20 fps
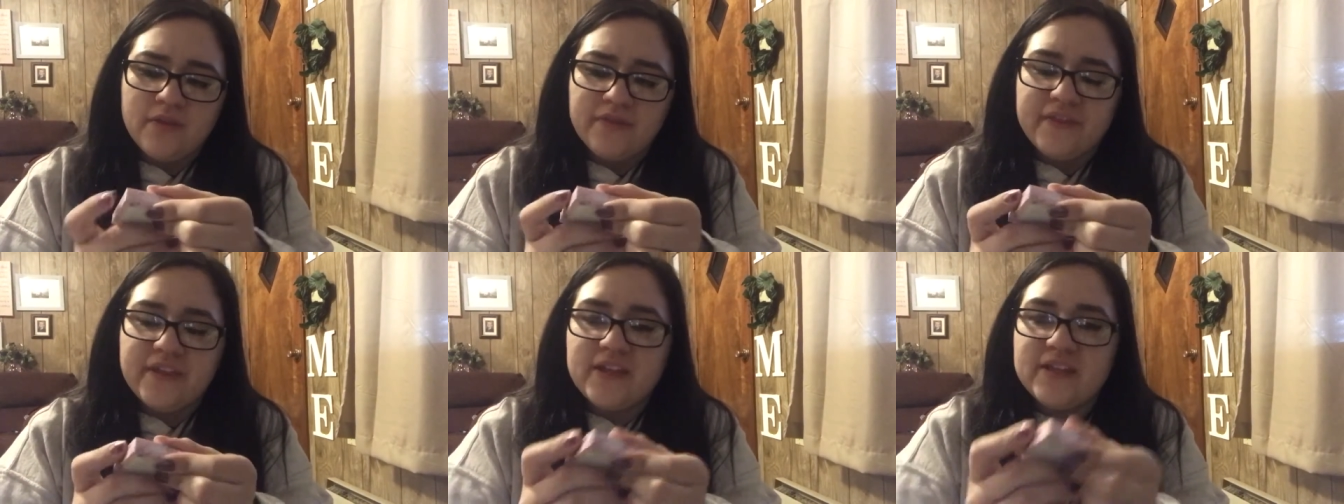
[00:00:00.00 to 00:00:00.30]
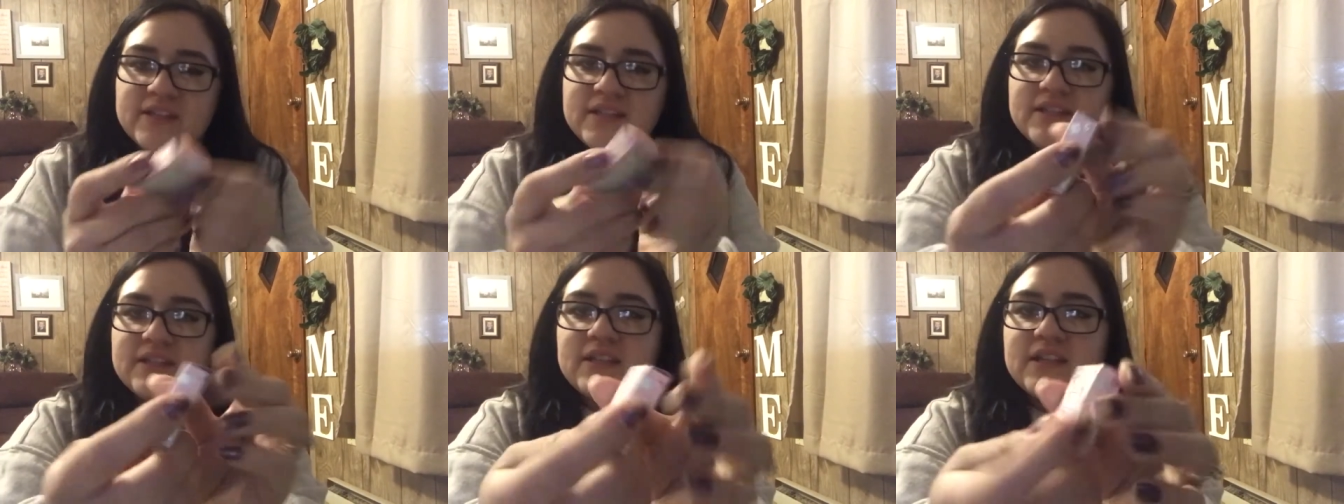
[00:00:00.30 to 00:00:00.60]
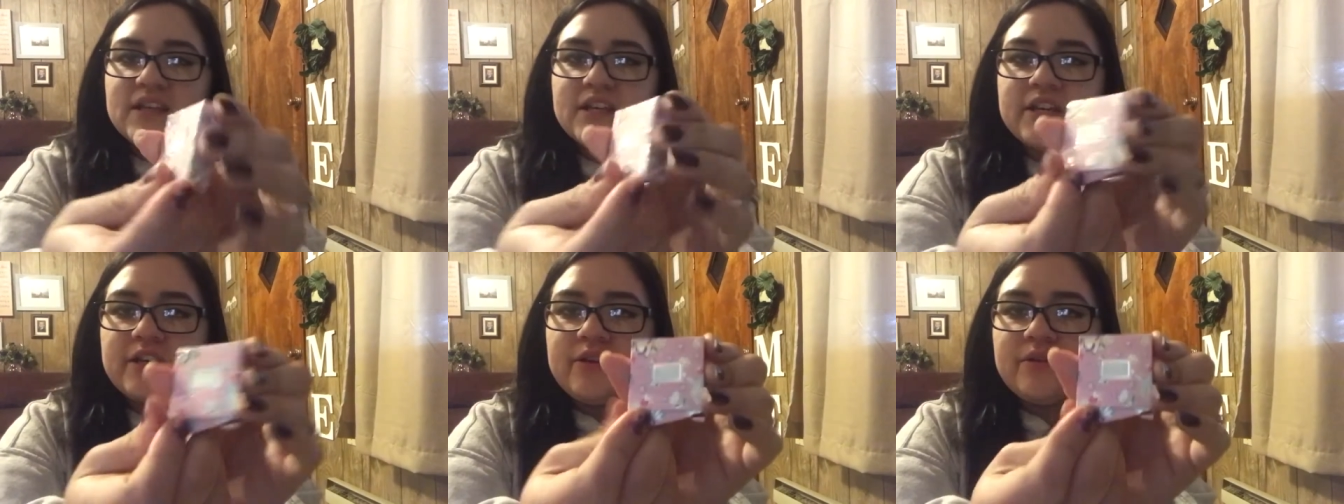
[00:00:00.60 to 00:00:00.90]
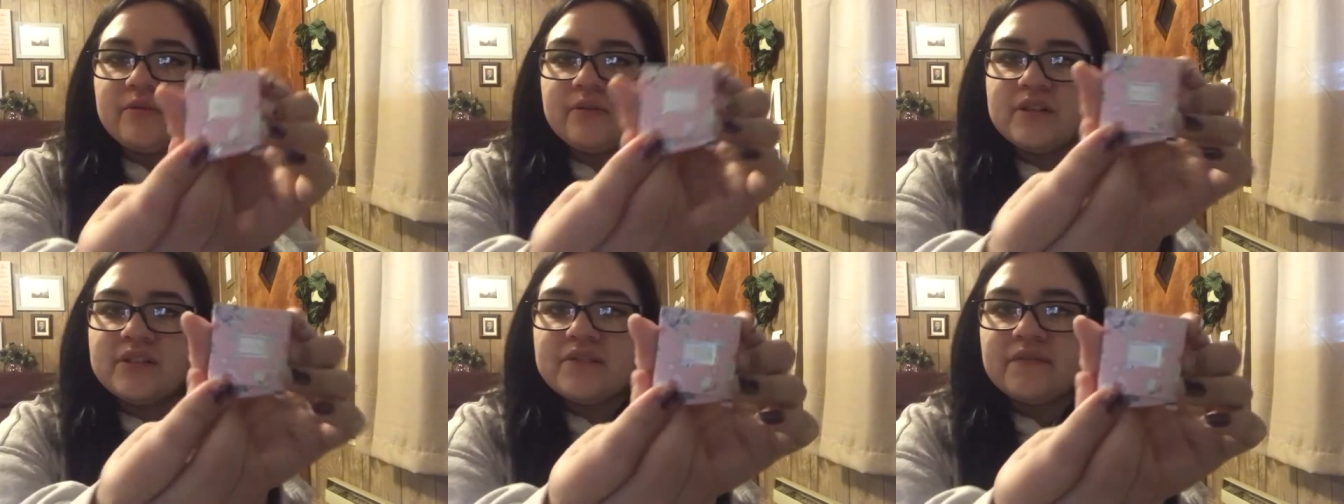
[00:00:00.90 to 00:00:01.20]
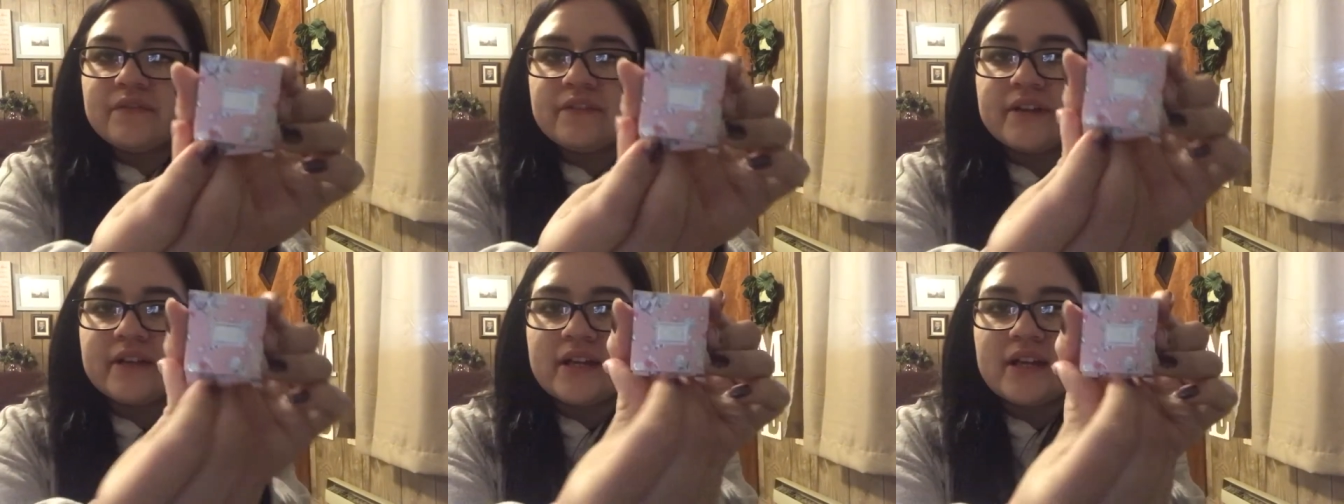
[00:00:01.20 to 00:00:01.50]
This is the
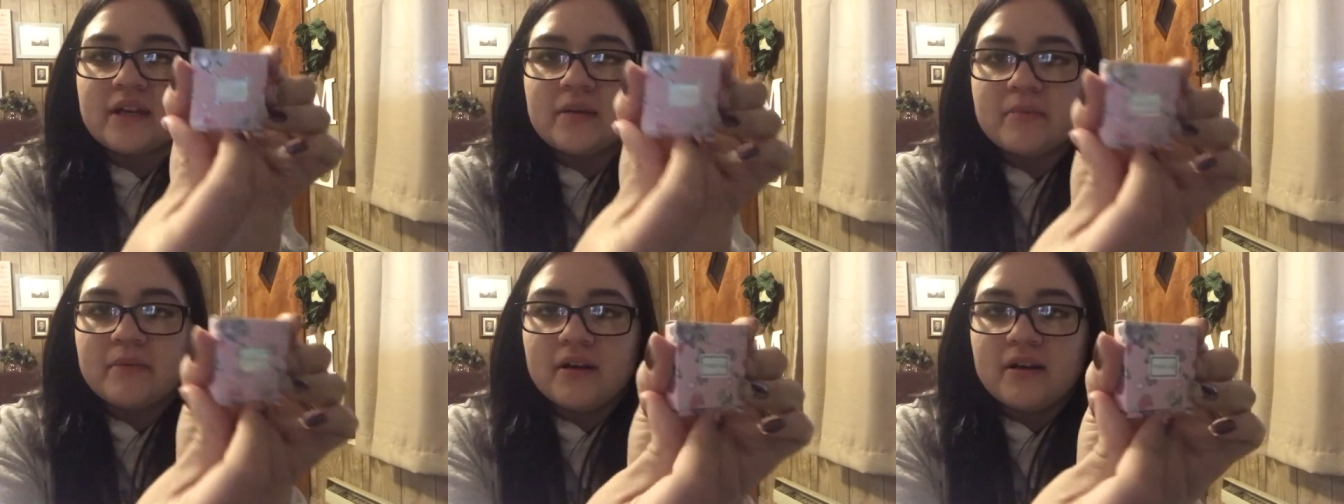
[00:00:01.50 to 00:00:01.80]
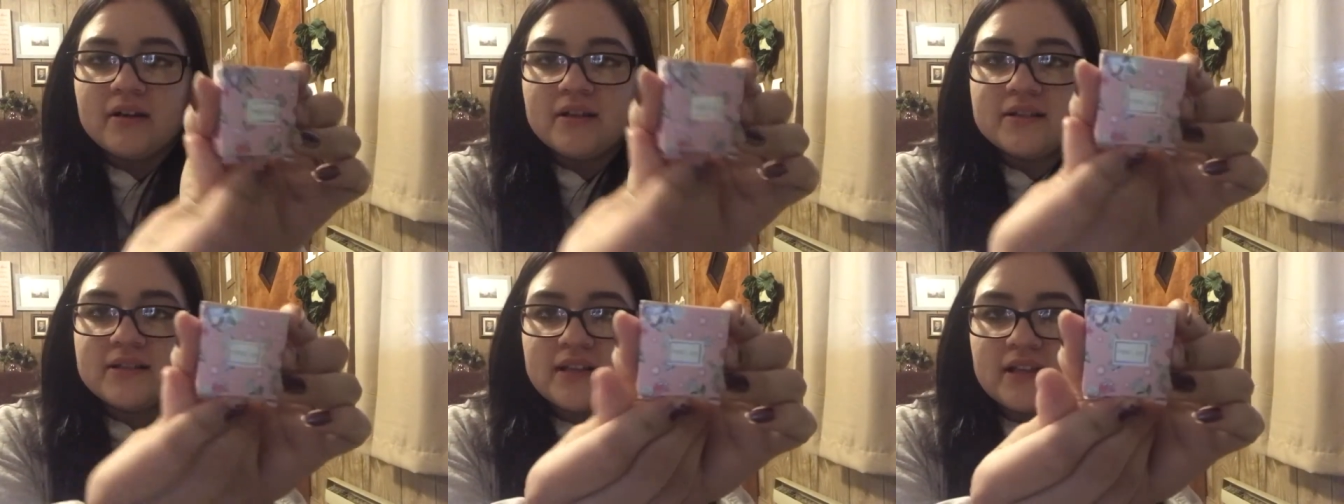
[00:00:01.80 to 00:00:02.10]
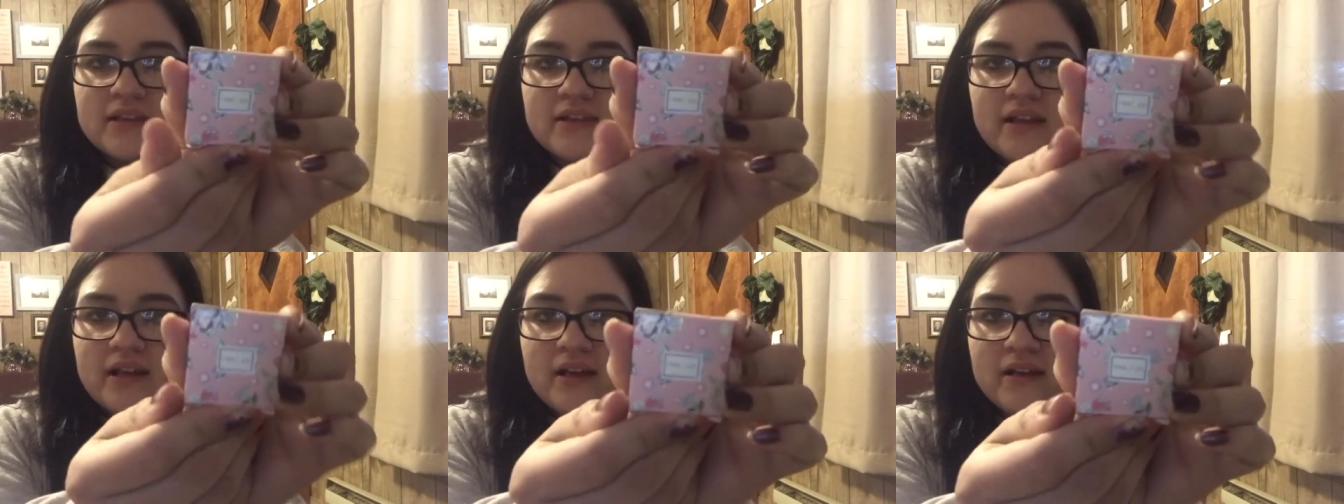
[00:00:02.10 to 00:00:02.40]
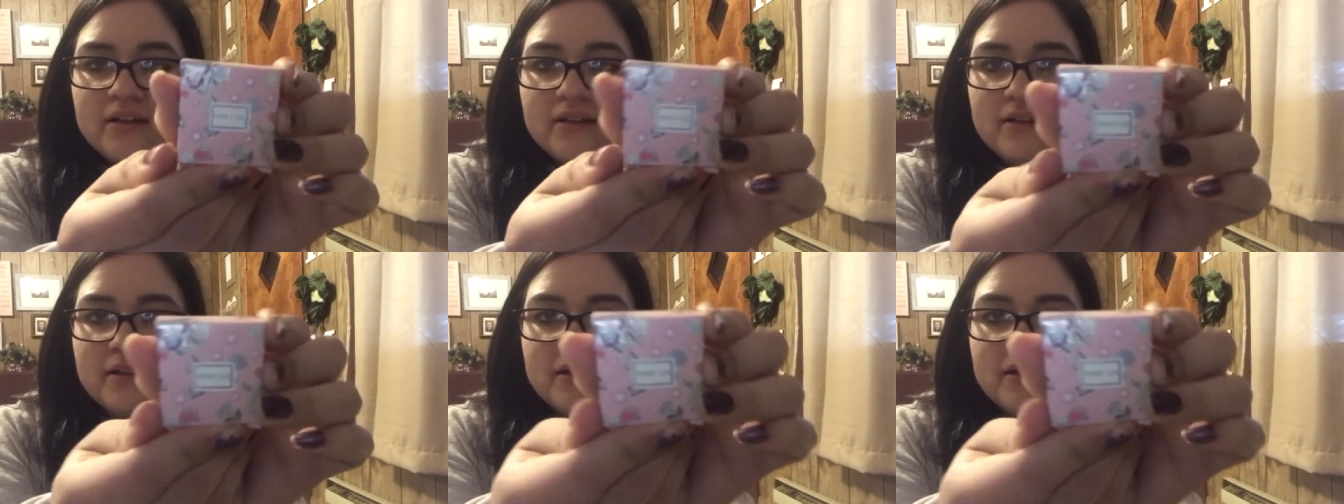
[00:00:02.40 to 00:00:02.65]
cutest freaking box. Look at that.